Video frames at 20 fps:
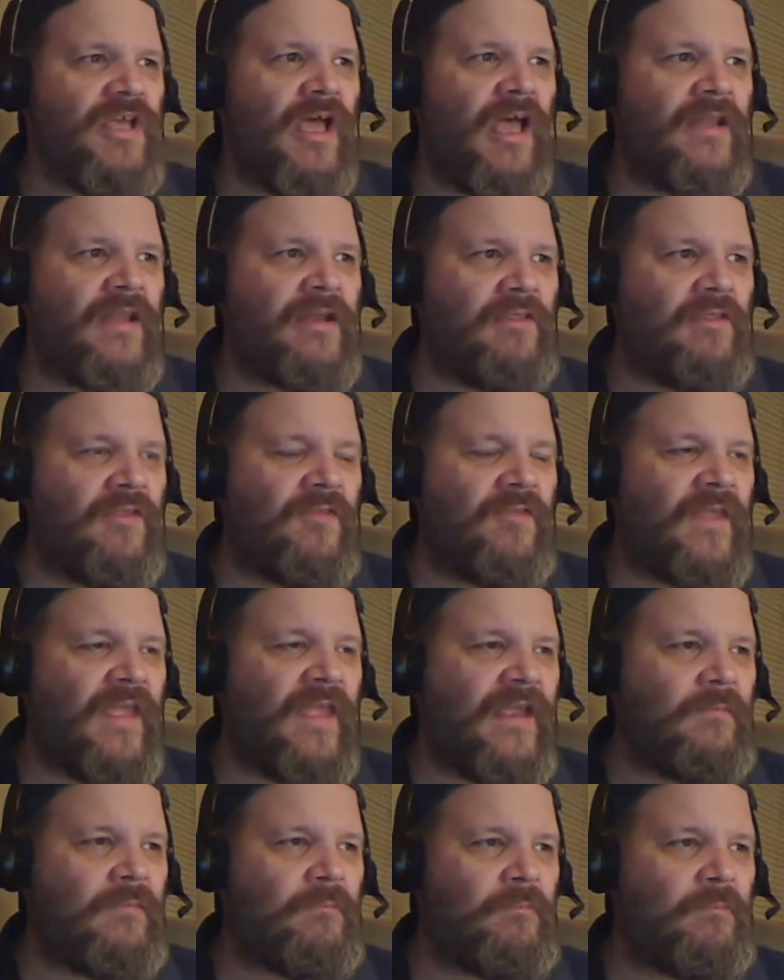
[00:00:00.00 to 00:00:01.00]
another
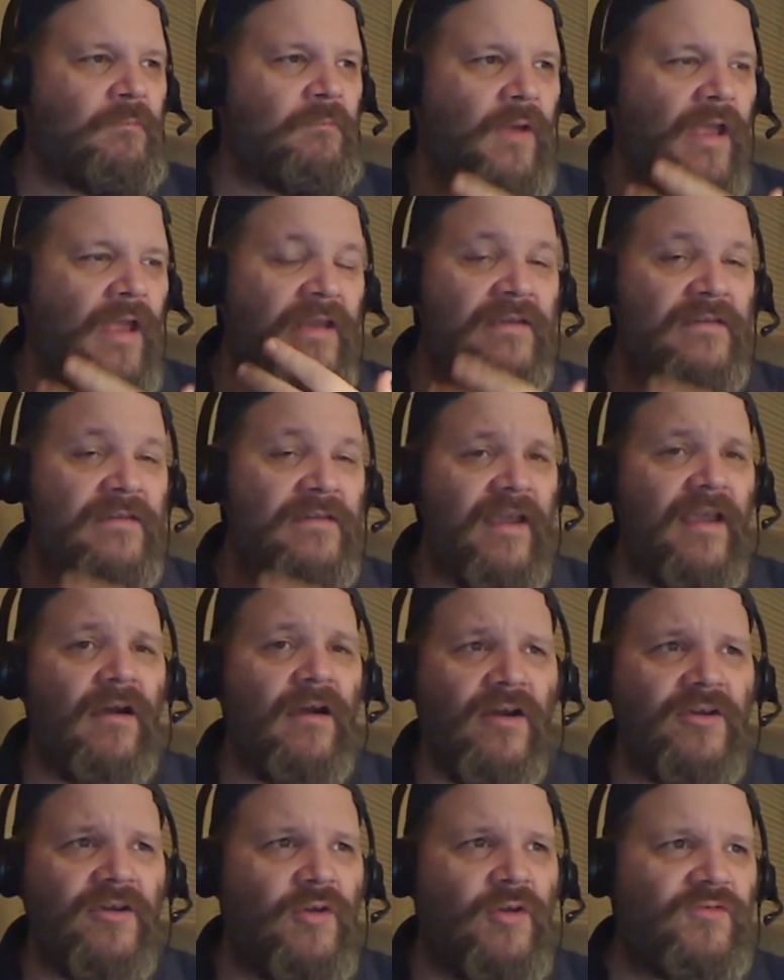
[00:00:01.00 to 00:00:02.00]
thing back. And
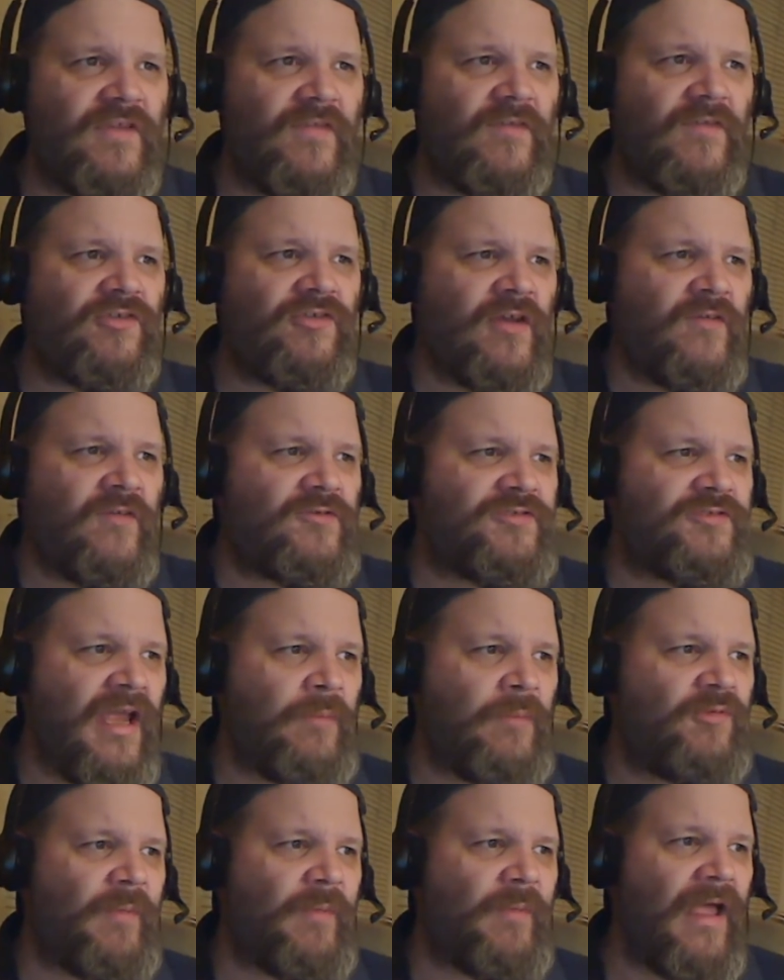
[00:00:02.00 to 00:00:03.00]
JR, you've said this several
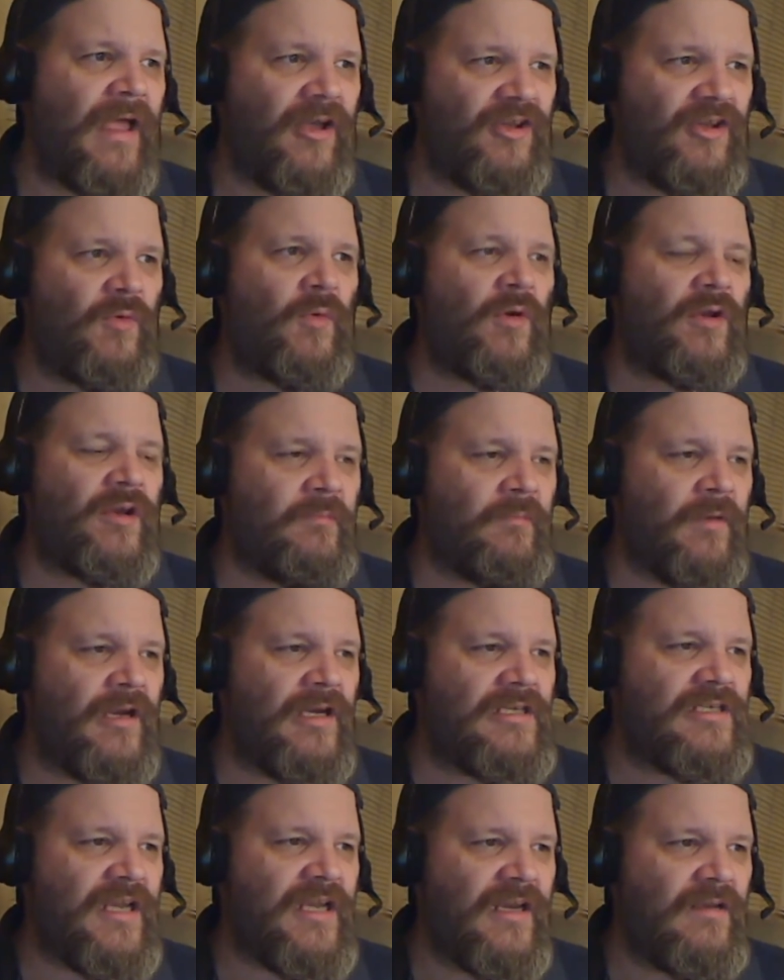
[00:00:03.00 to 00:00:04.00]
times about how you wanted
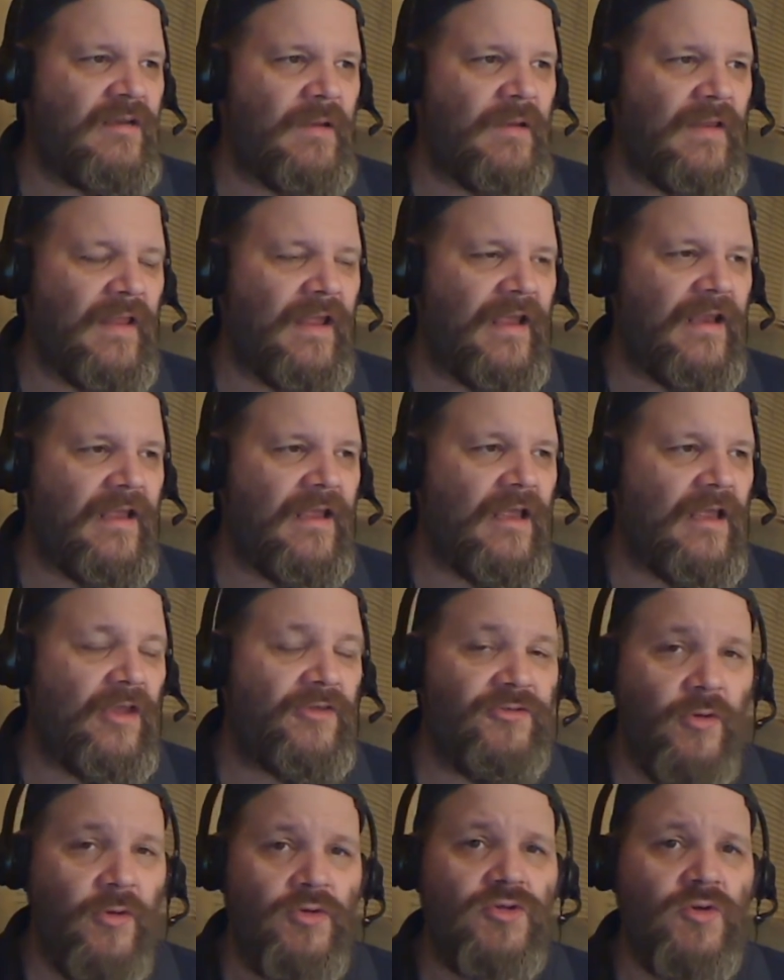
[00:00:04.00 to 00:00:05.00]
Mary Jane to be like a
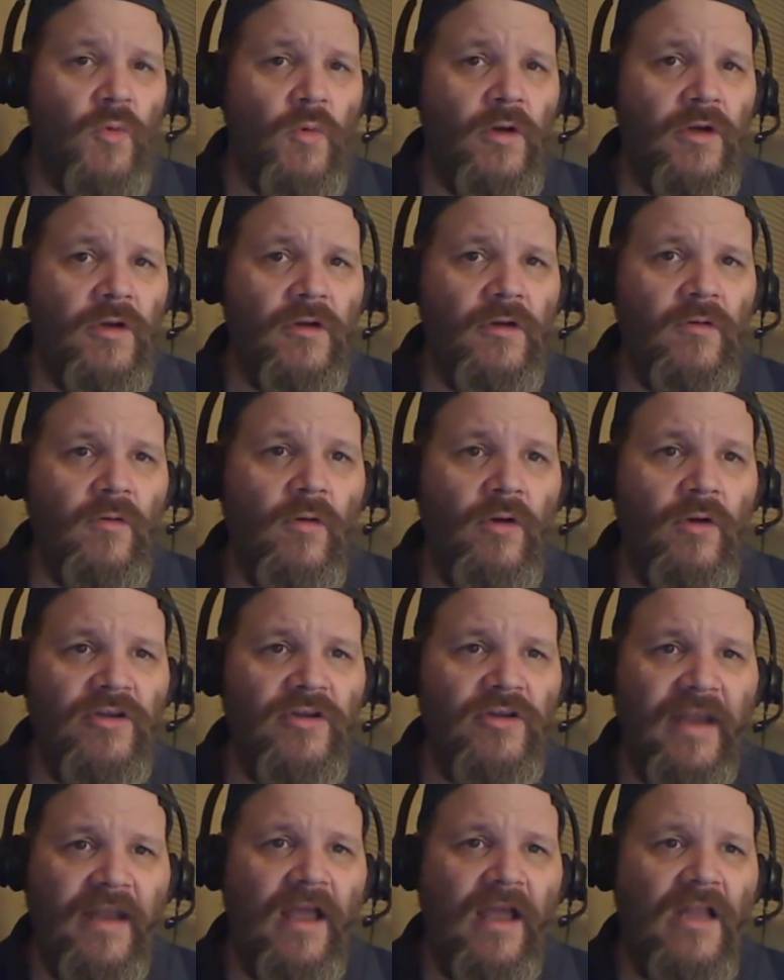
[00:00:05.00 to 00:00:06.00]
social worker or a
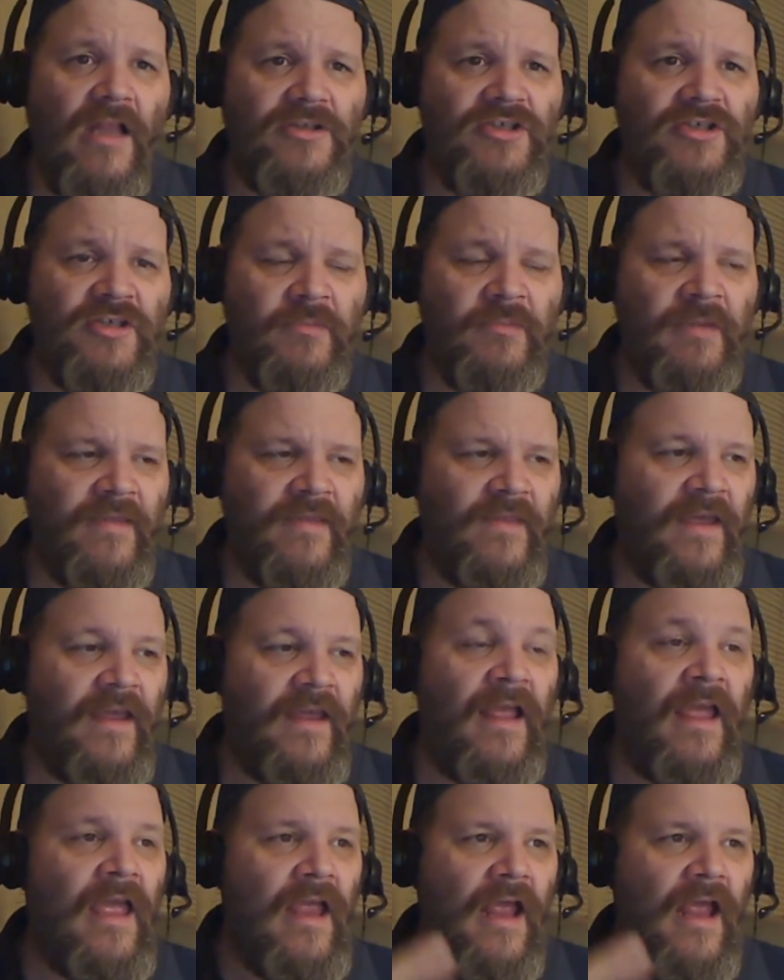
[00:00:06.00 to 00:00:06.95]
psychologist, or something like that.